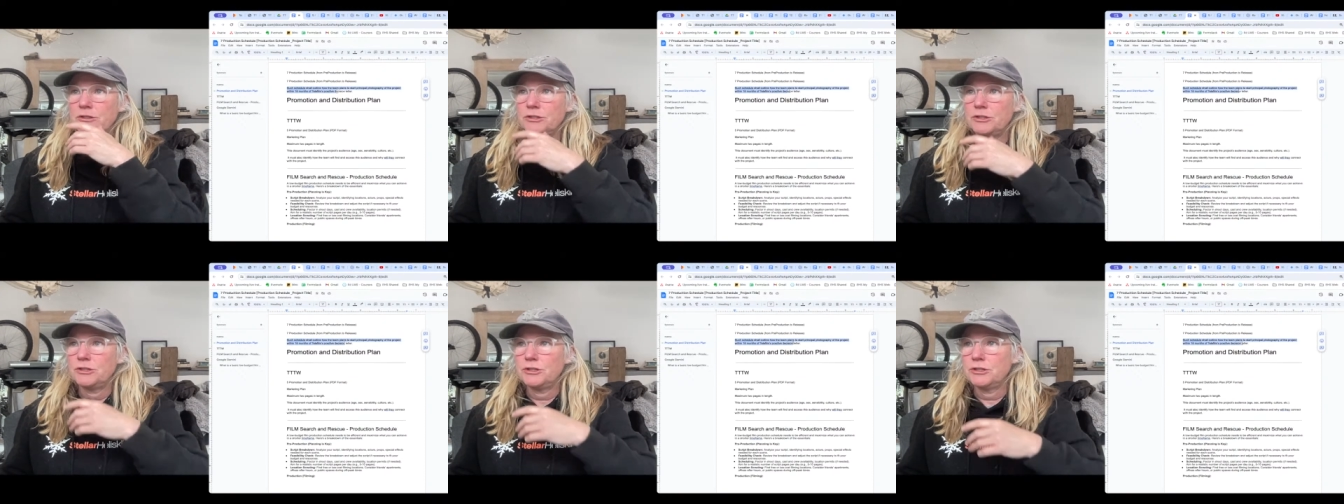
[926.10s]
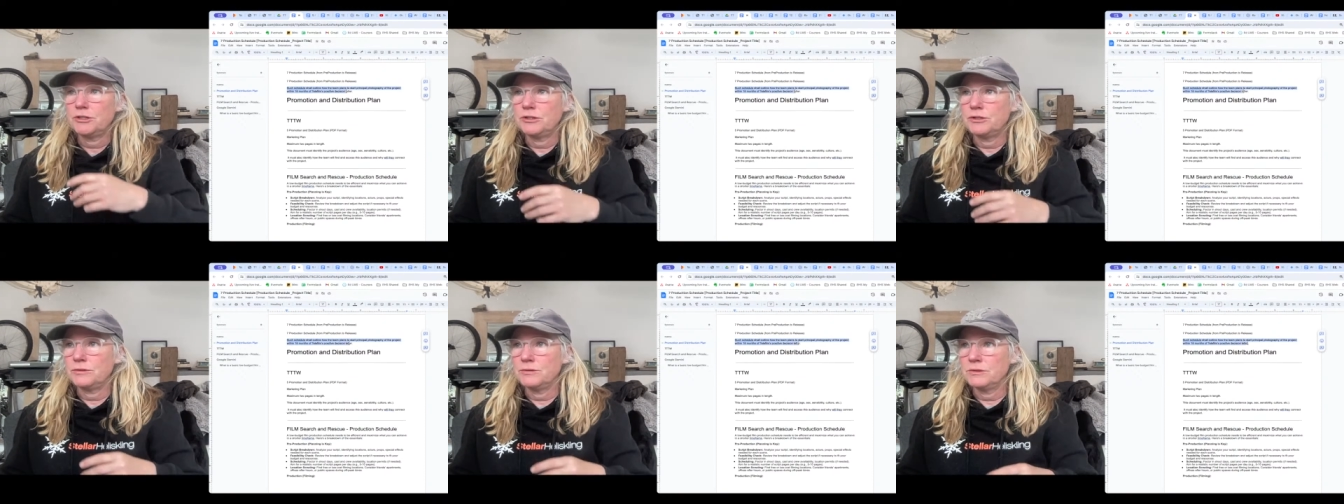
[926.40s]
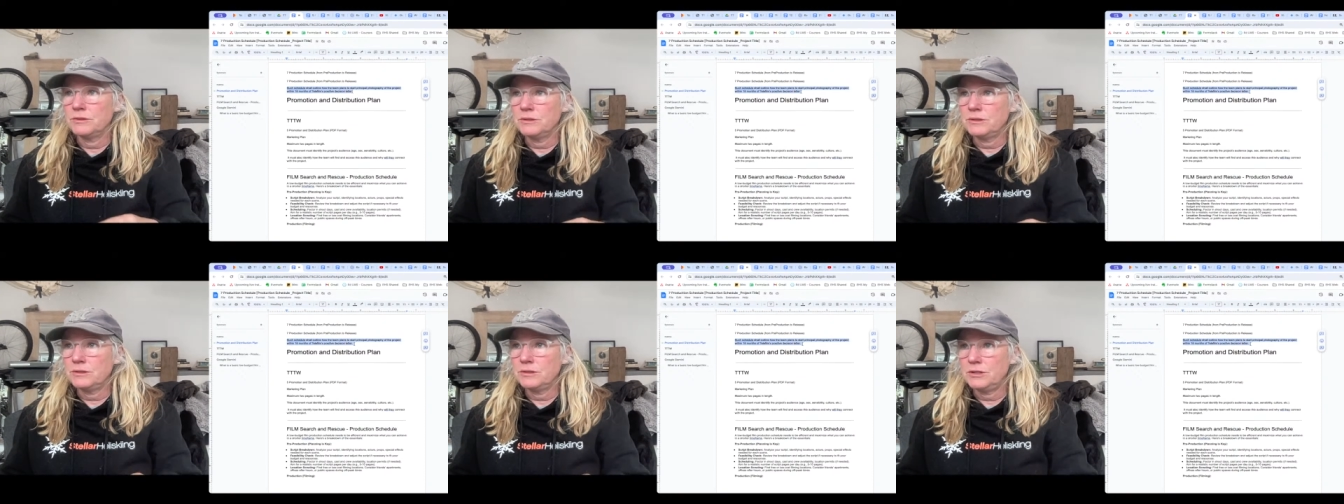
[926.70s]
a
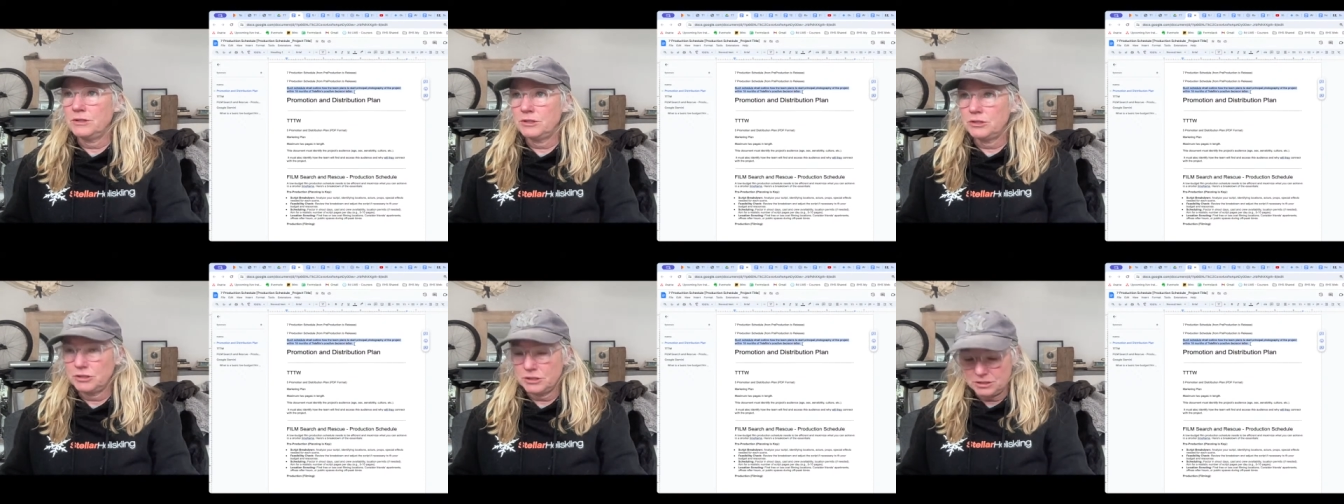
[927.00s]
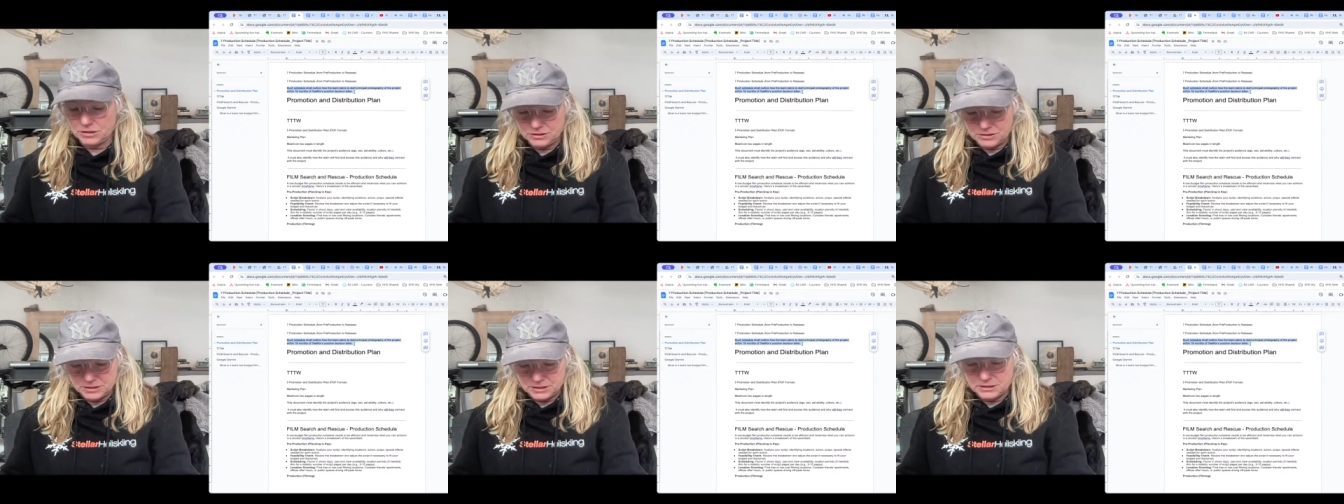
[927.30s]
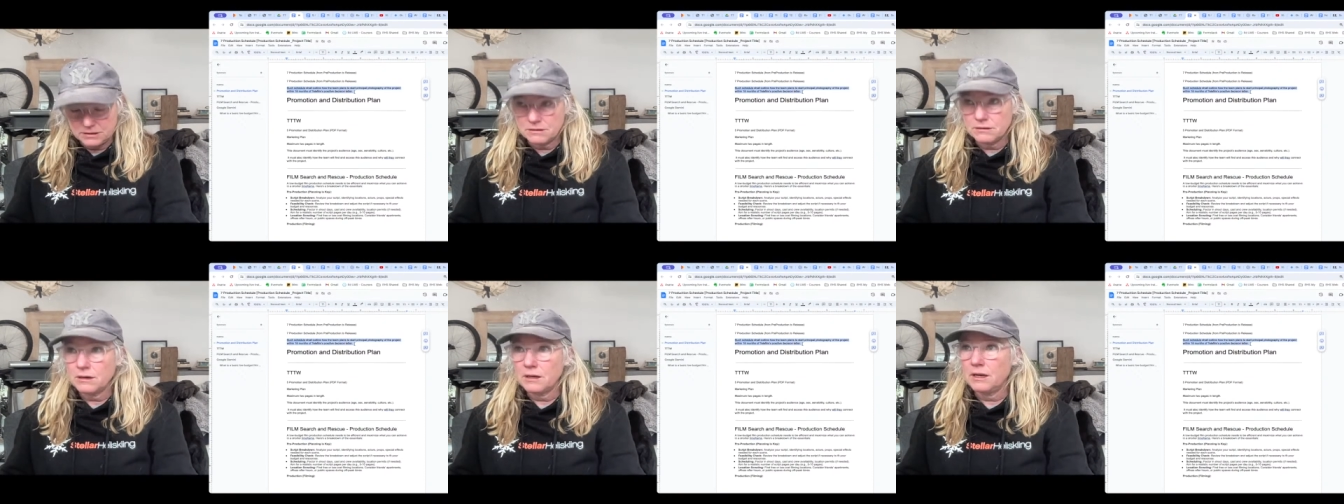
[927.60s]
schedule shall
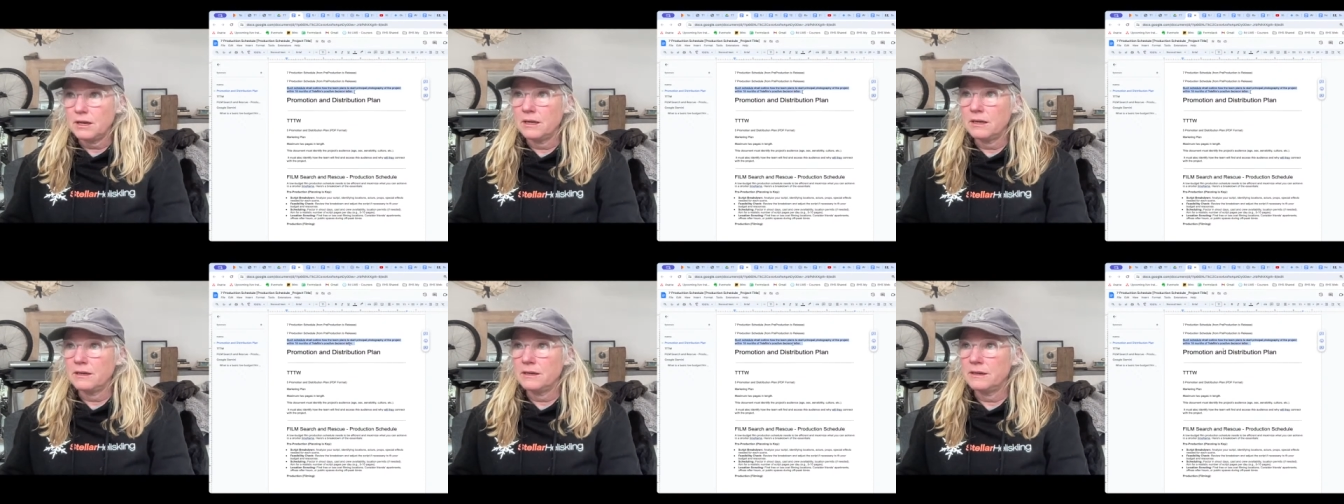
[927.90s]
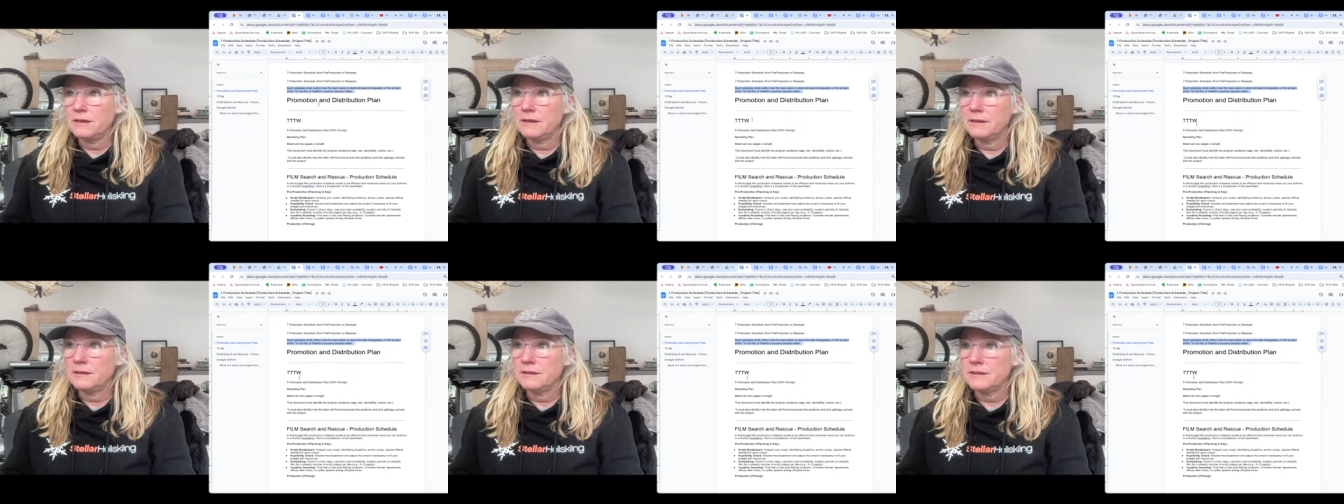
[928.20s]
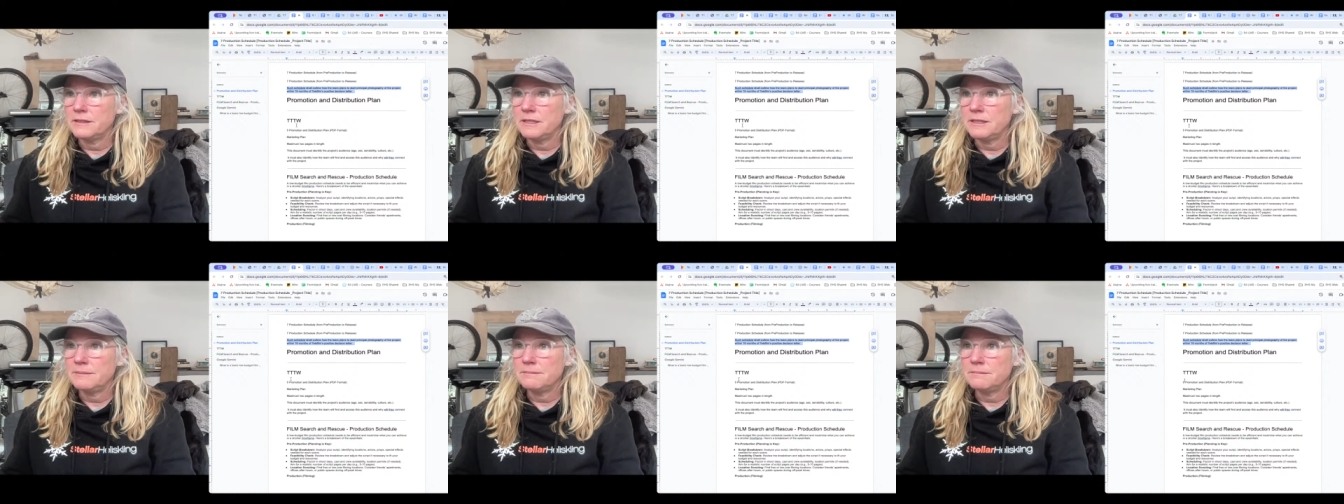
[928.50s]
outline the
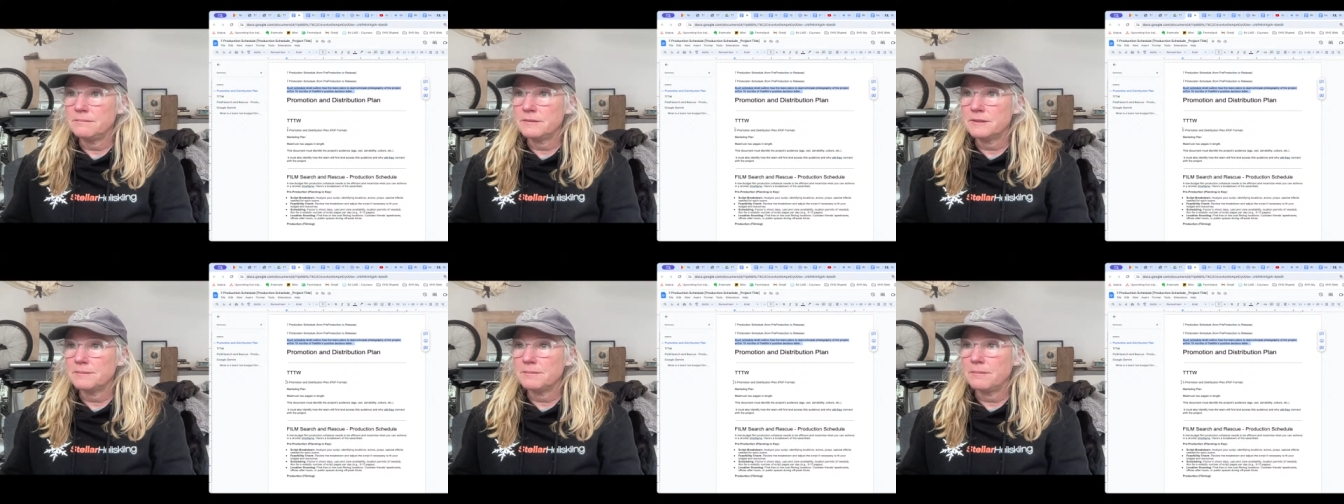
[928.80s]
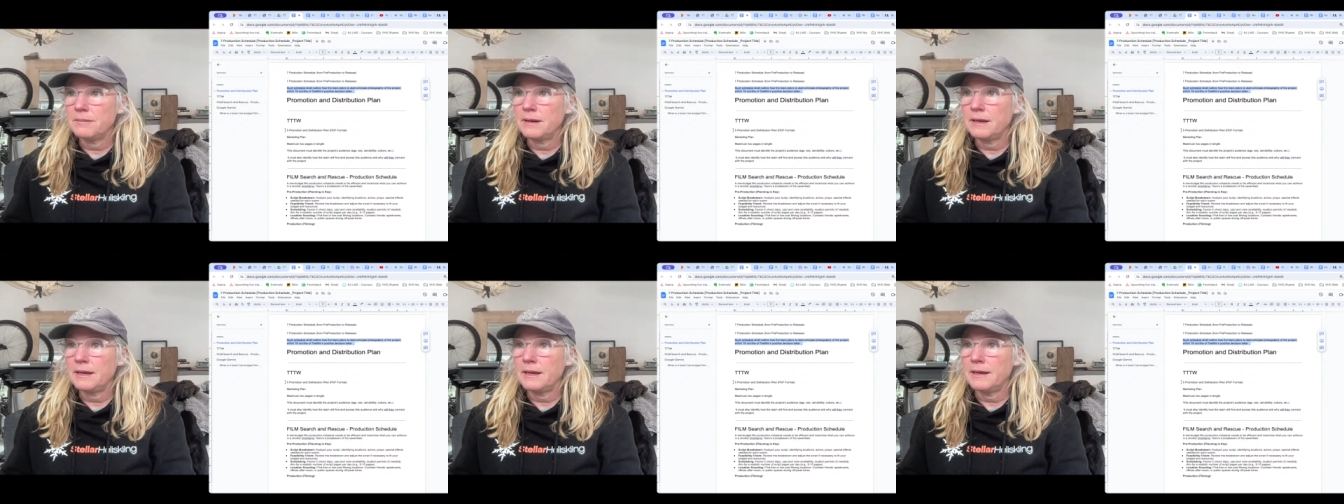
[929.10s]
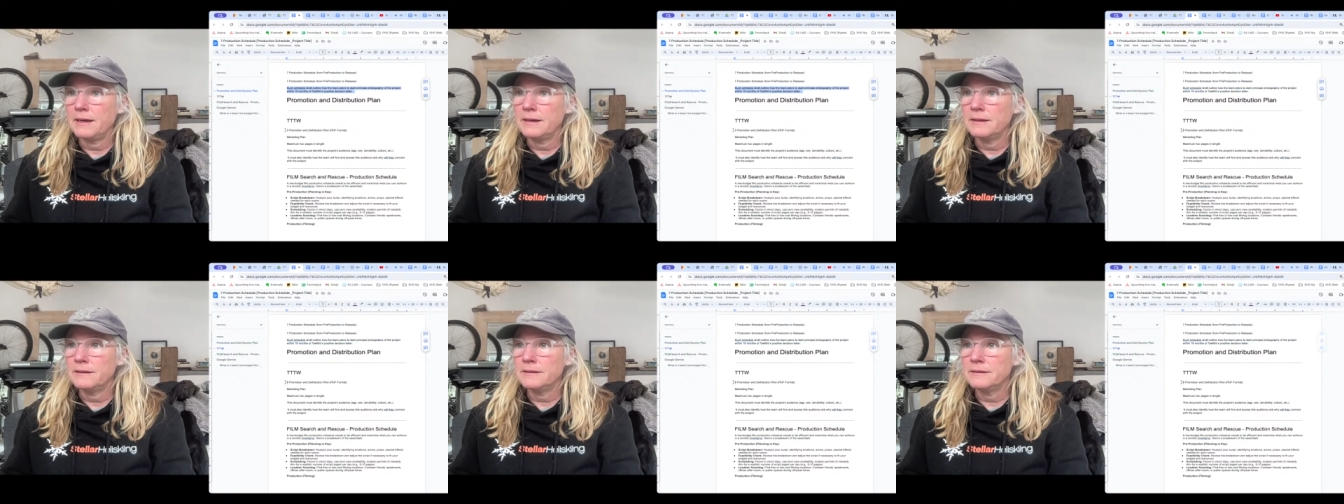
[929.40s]
team's
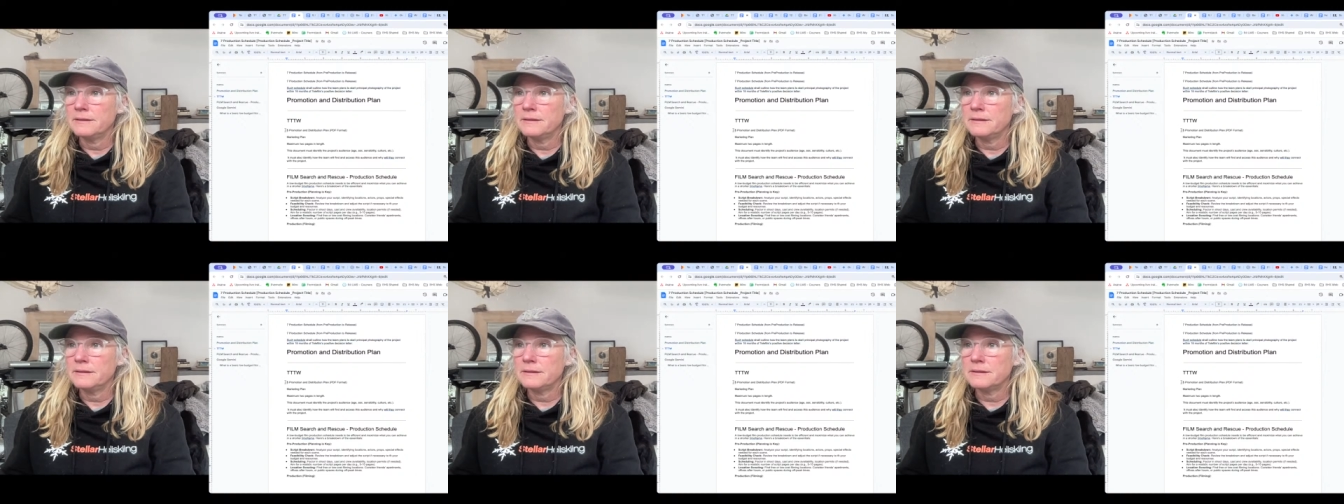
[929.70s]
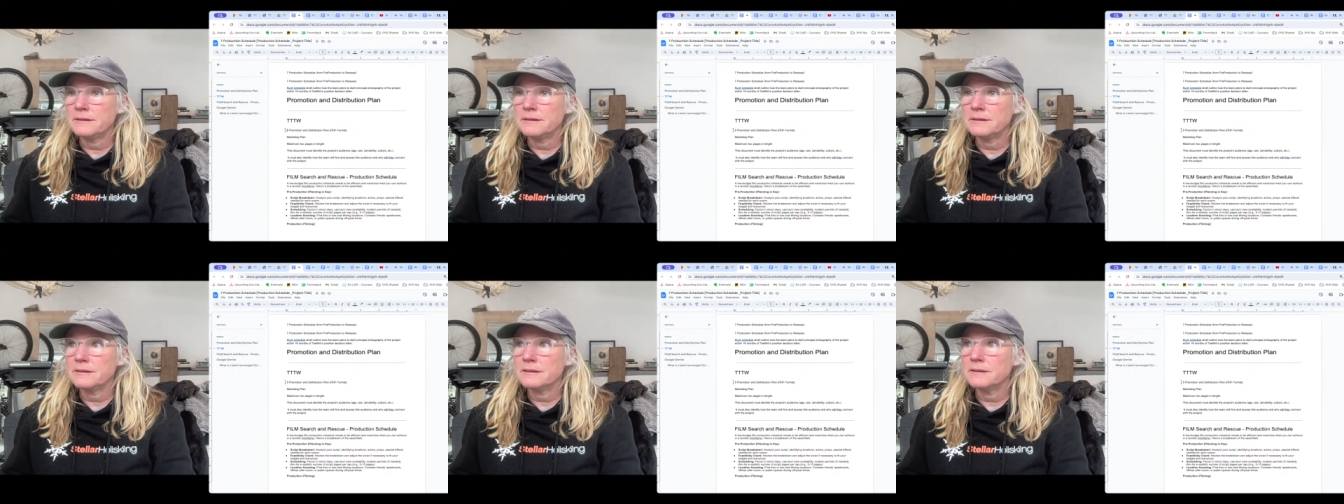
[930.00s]
plans